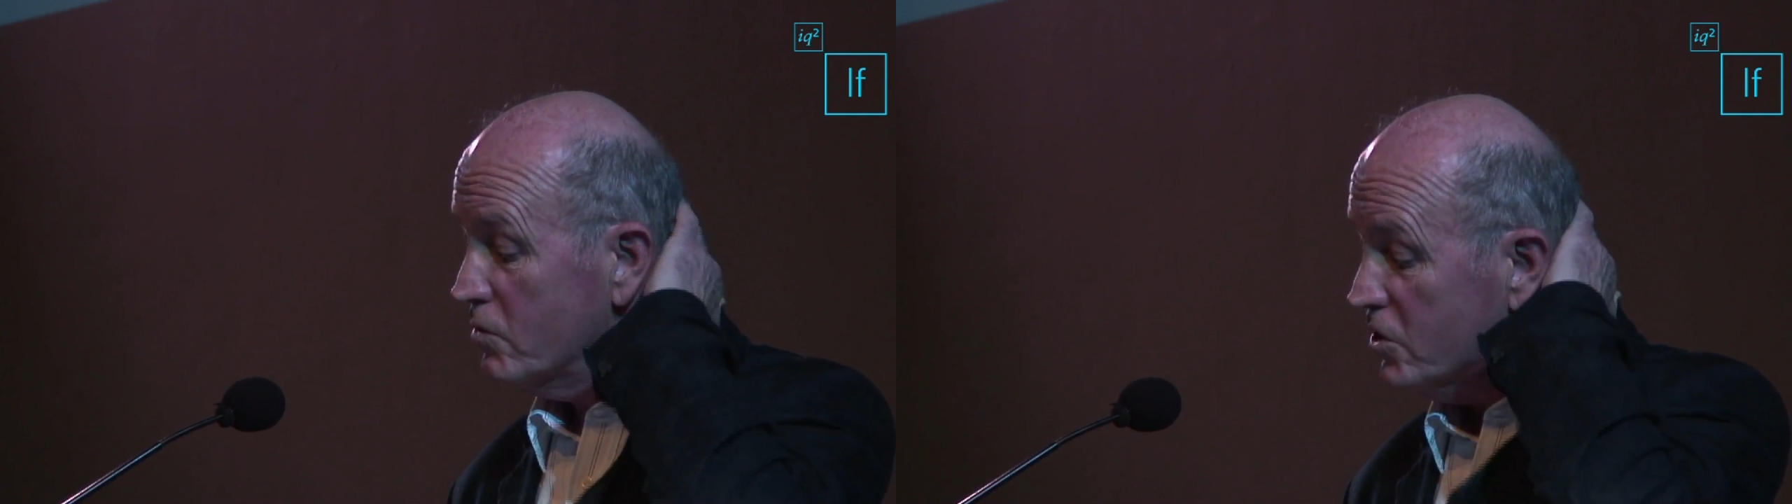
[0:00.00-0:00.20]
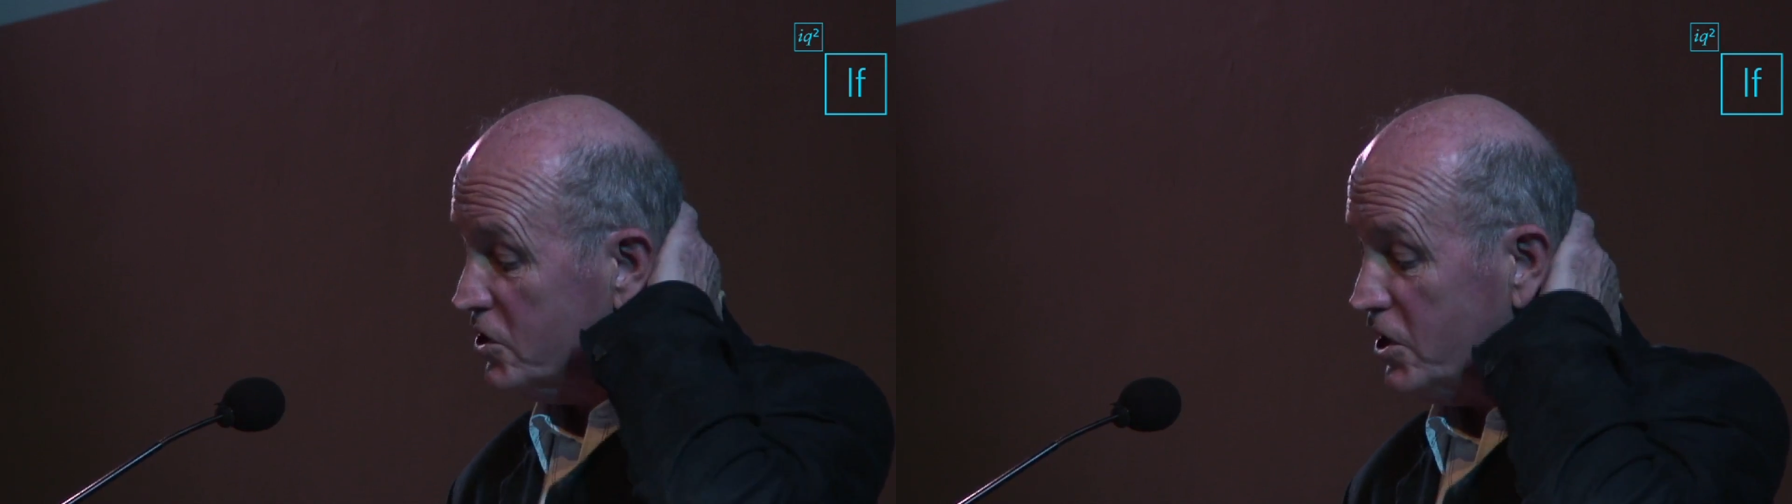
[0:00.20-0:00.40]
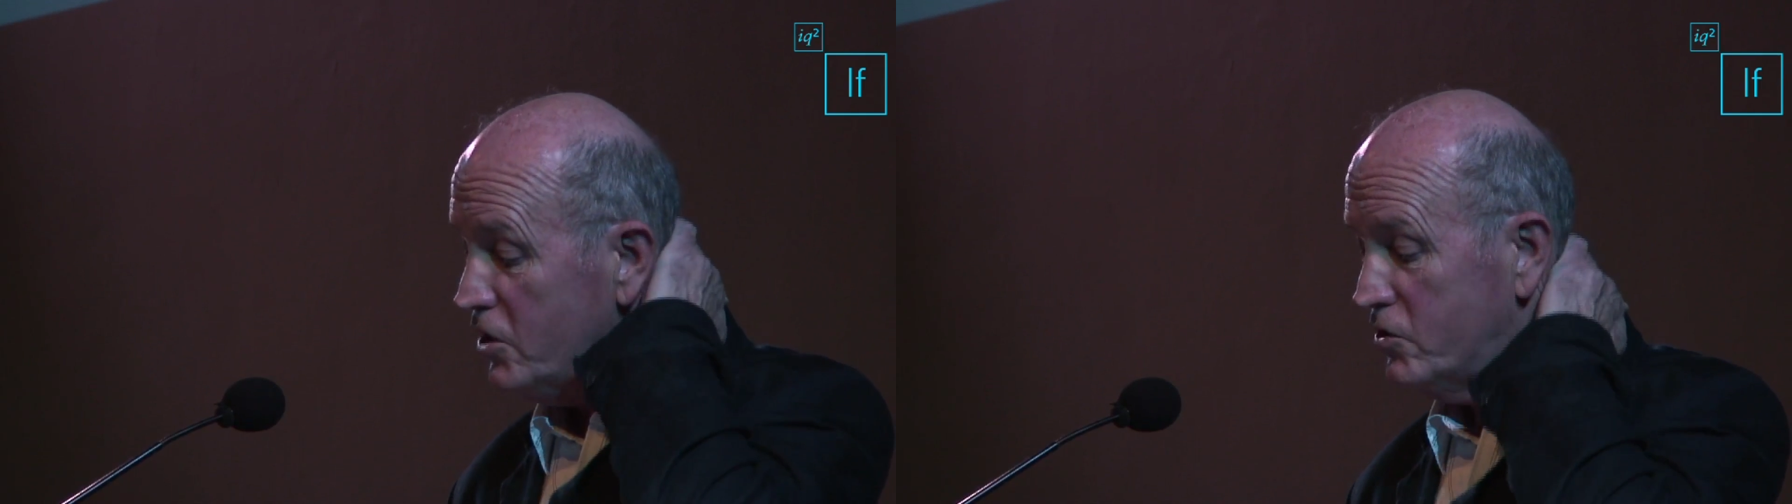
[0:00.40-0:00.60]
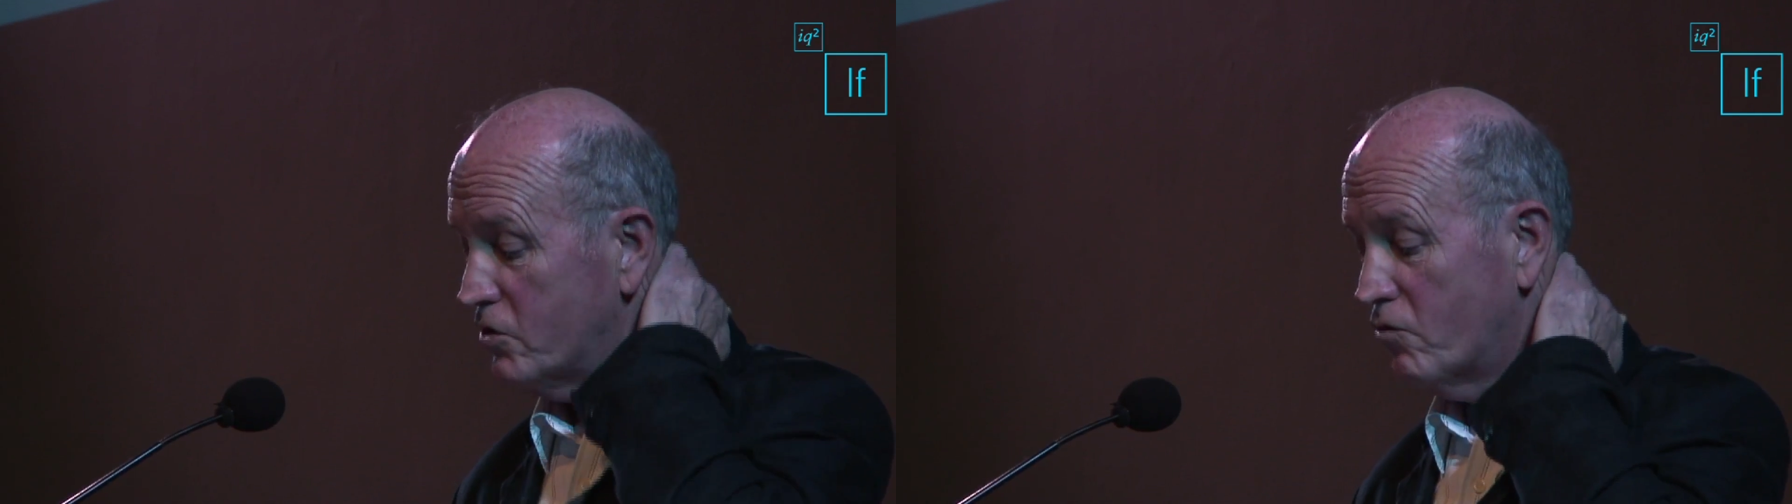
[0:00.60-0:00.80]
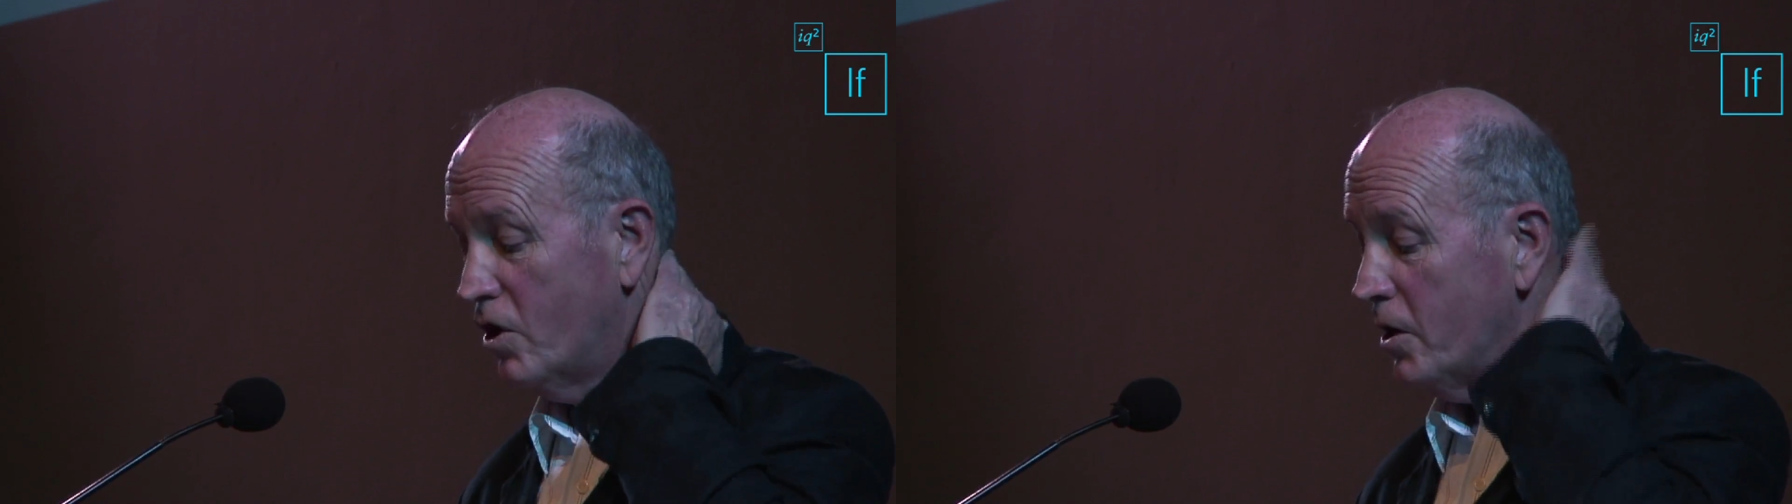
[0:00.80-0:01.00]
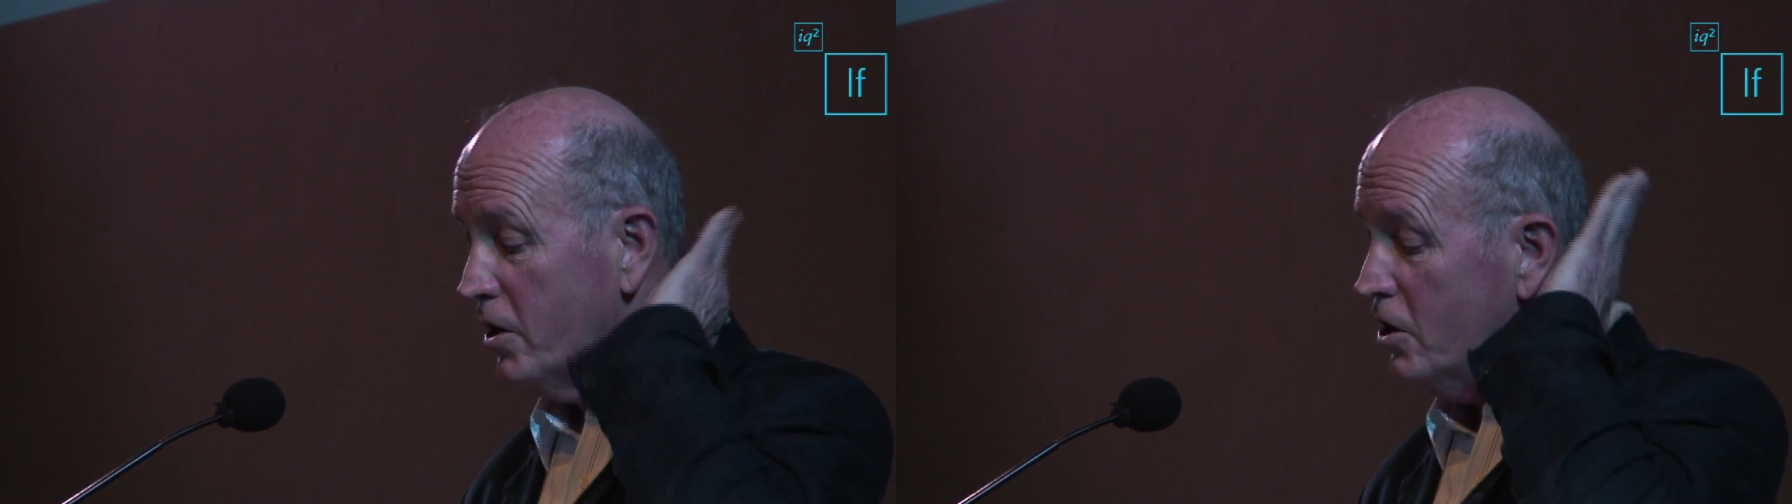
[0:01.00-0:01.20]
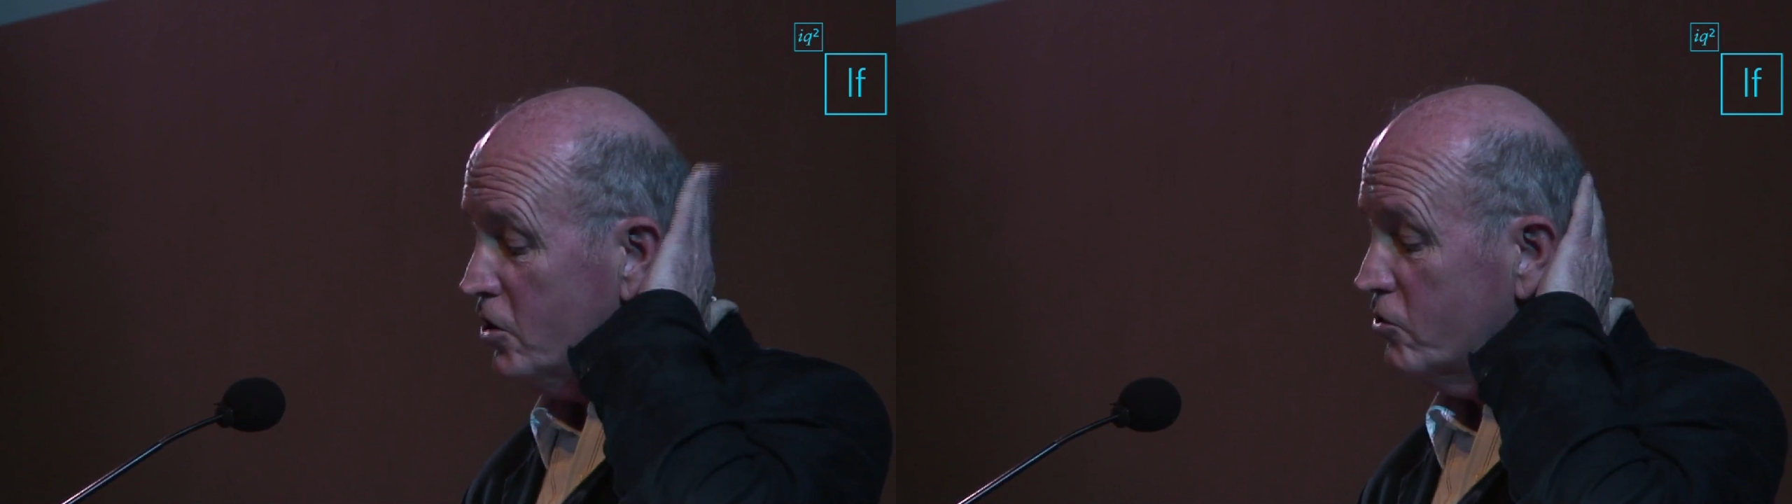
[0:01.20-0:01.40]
would continue to run